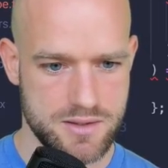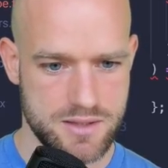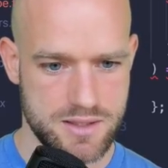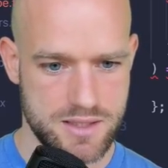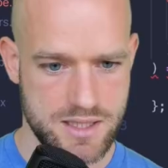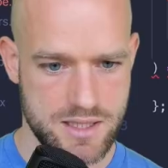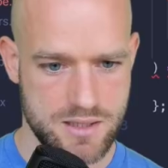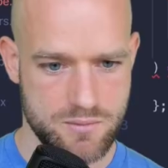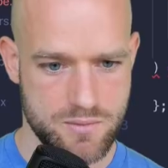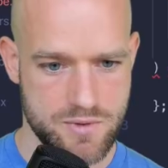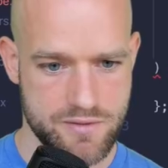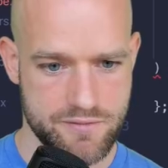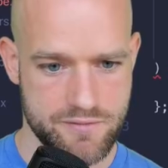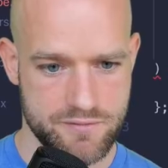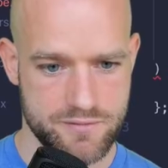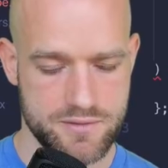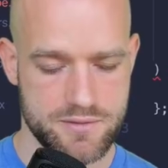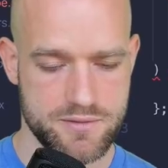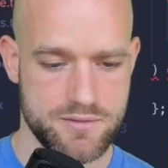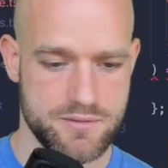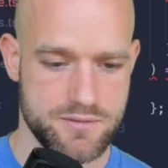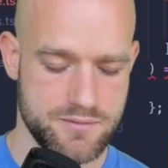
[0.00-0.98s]
Here we have
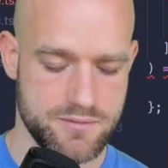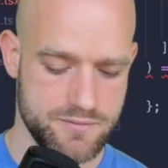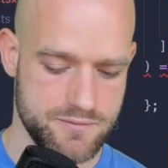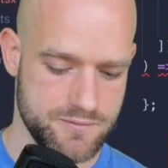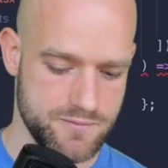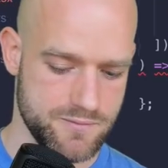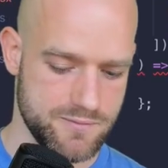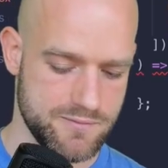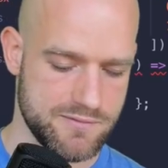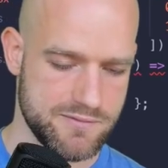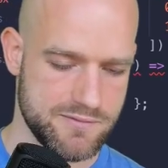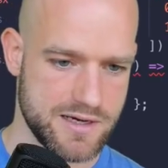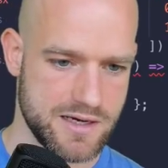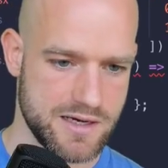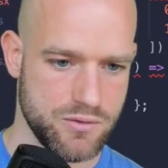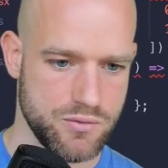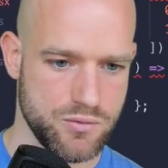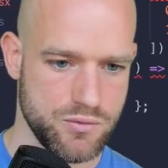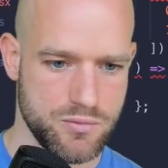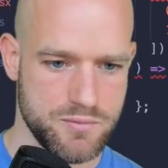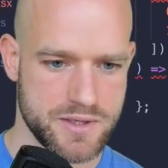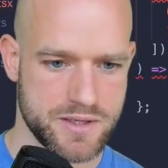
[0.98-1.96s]
value,